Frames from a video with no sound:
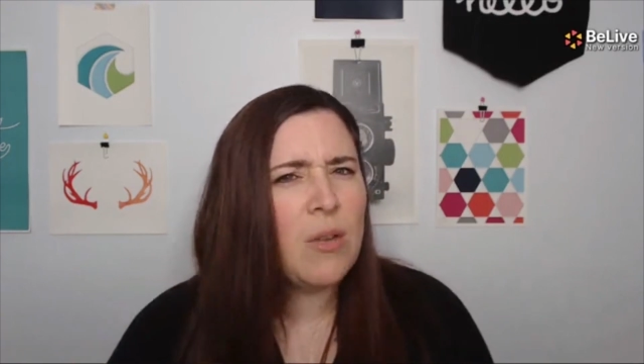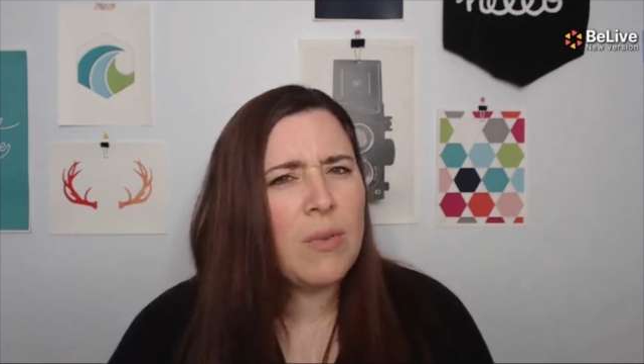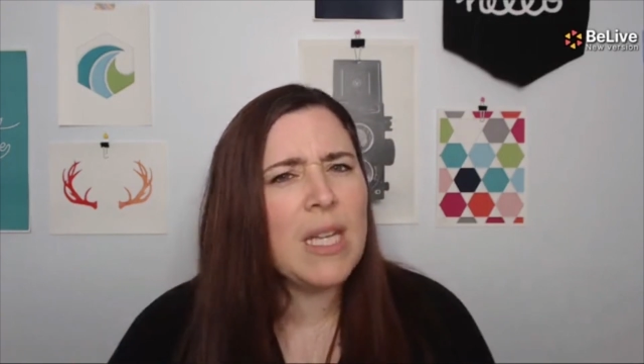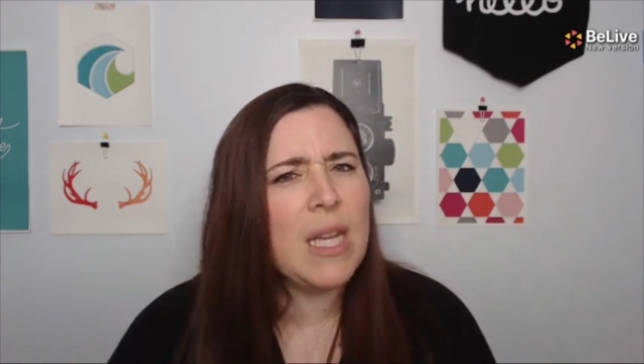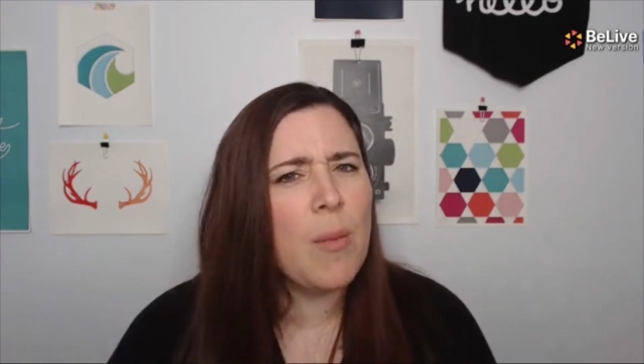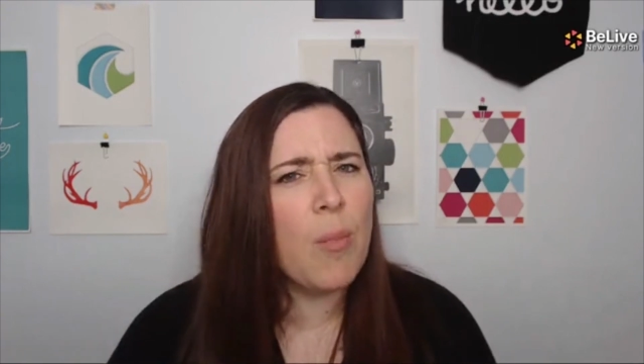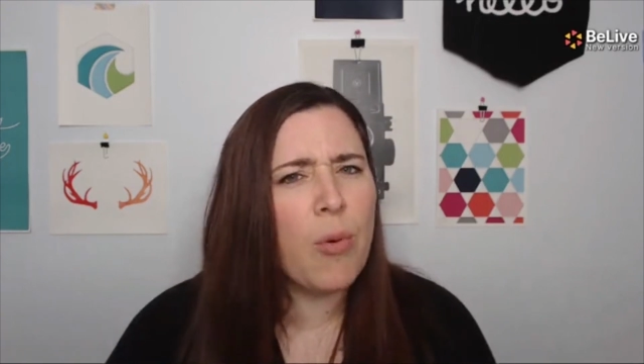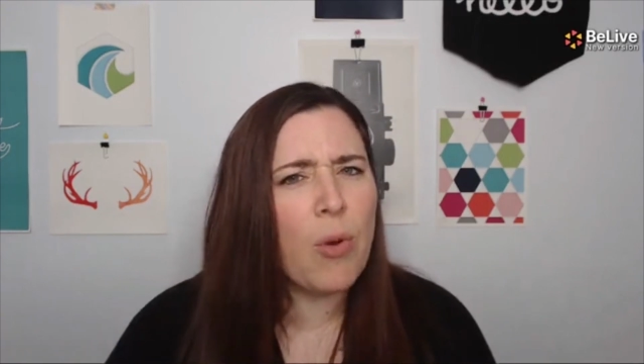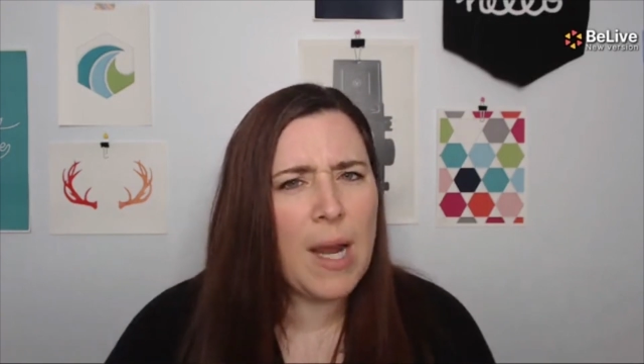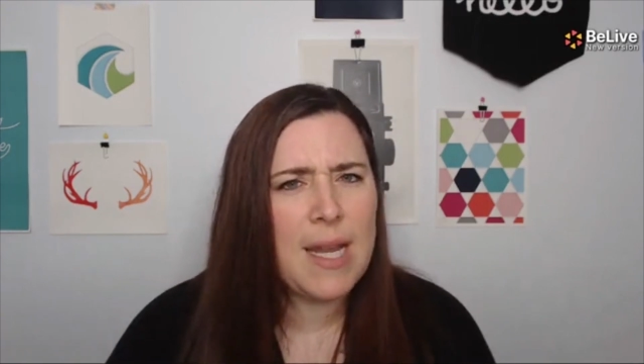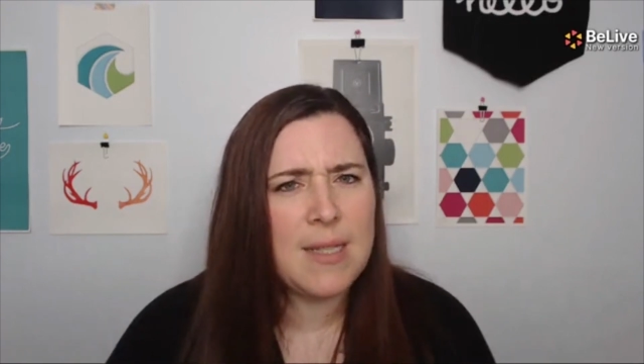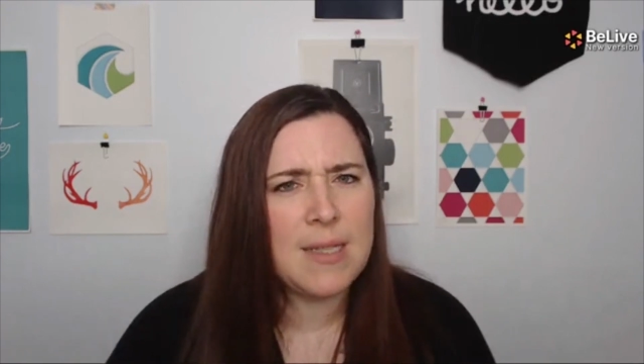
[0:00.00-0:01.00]
really
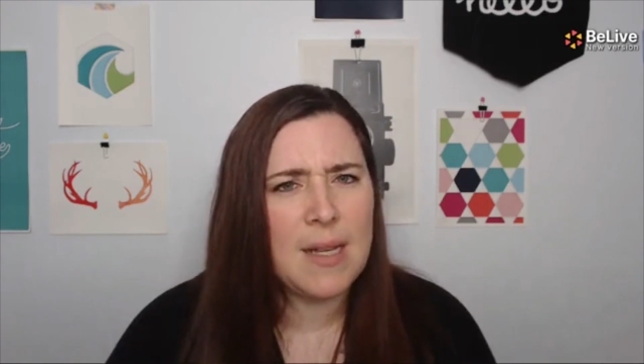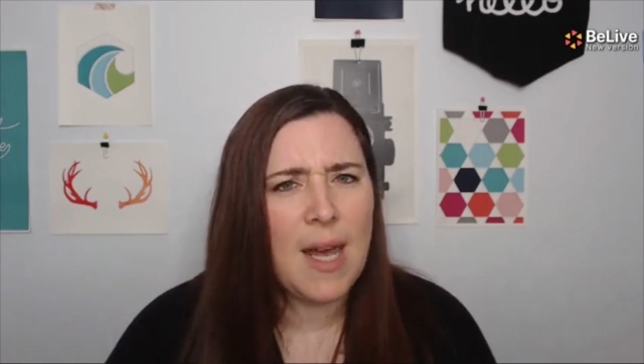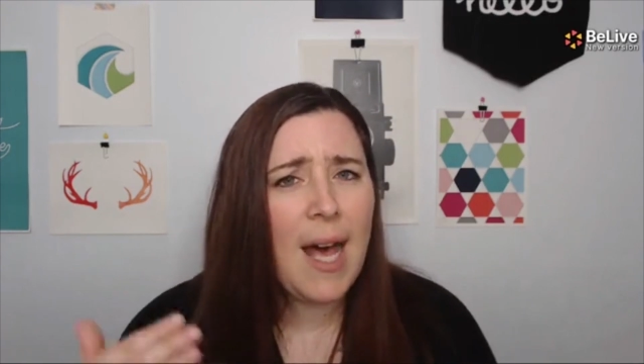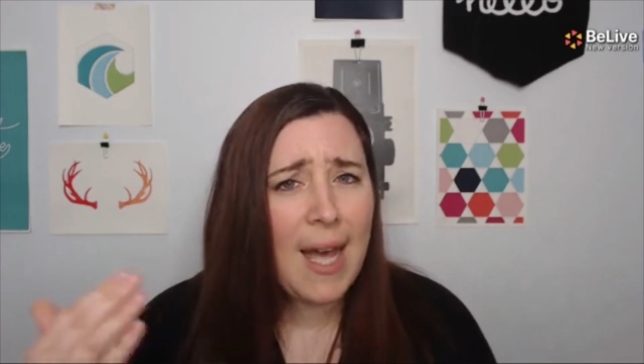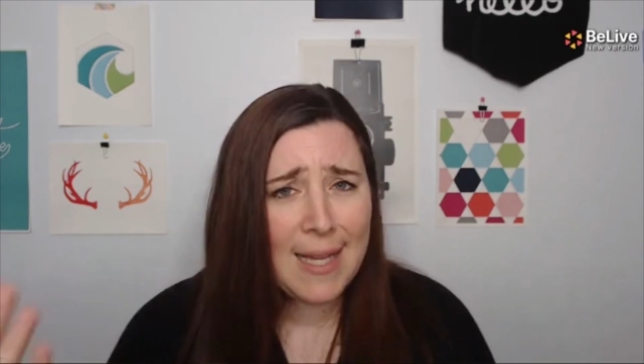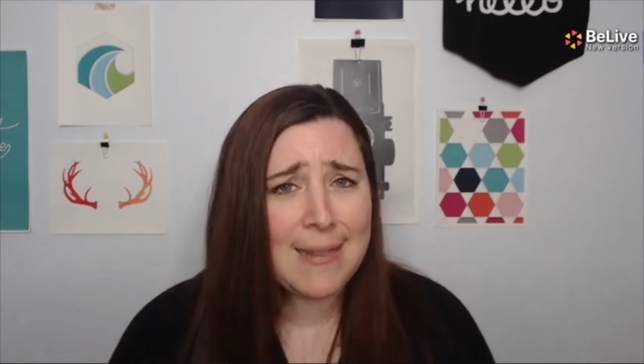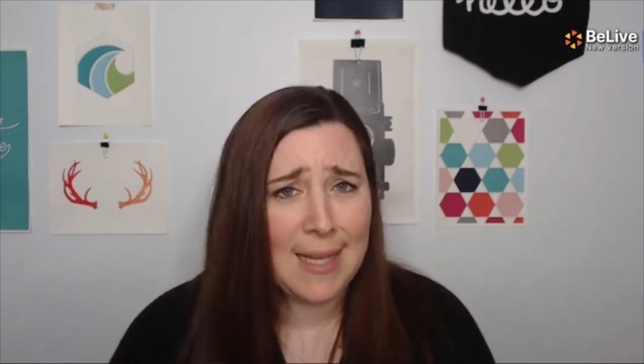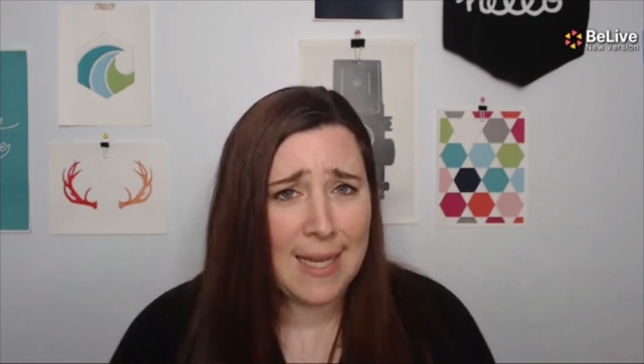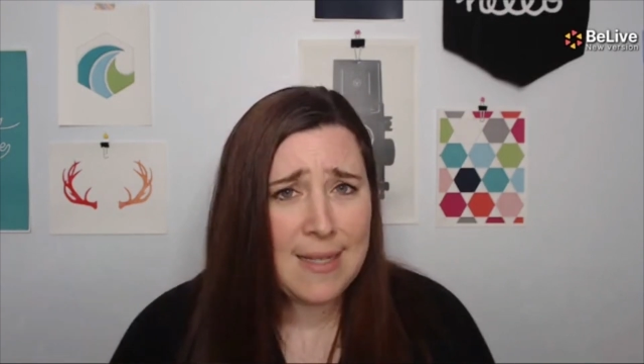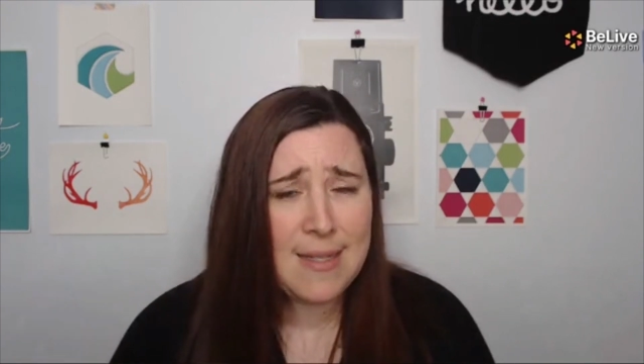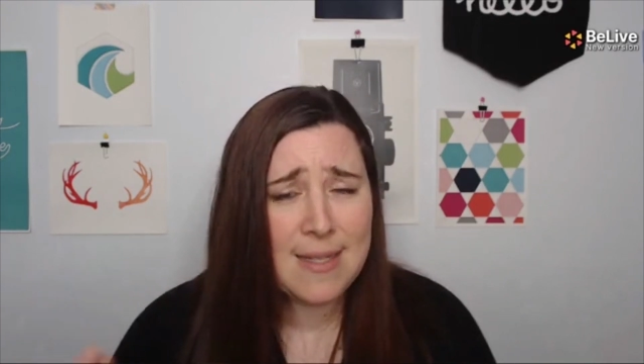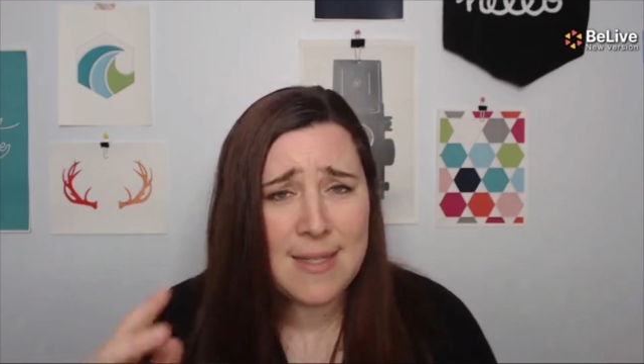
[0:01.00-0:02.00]
bright
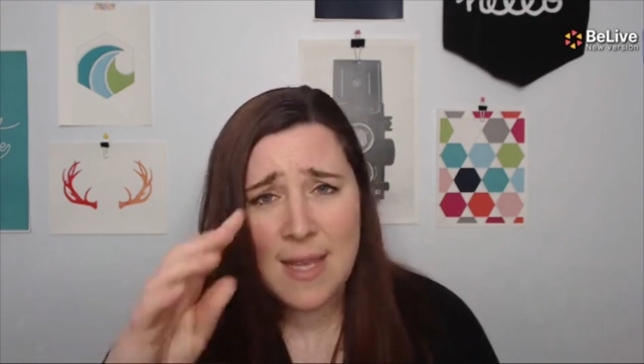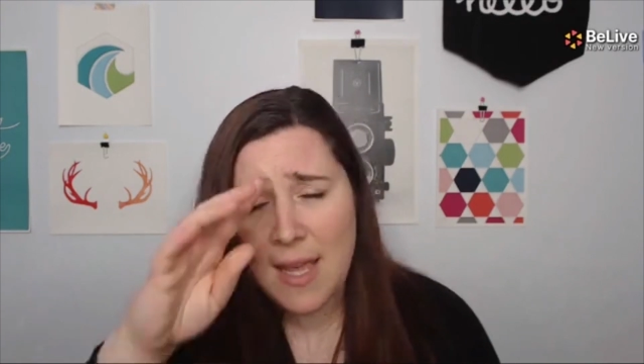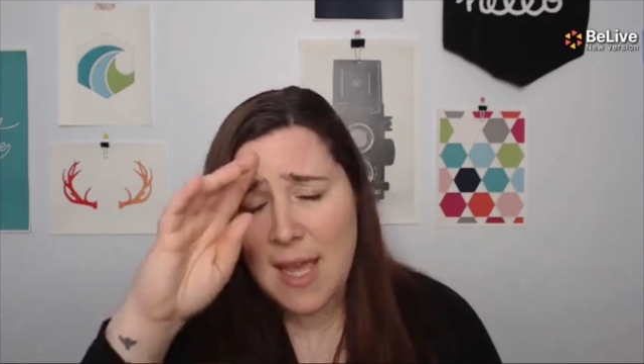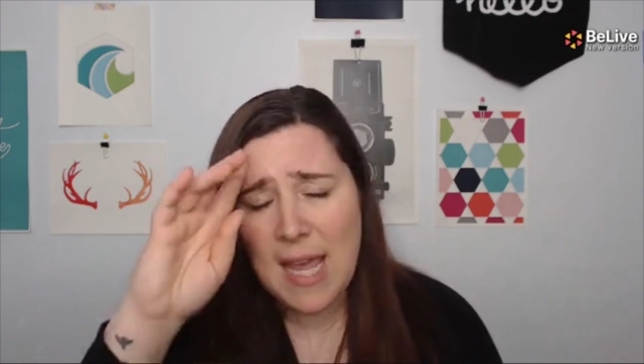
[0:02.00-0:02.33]
highlights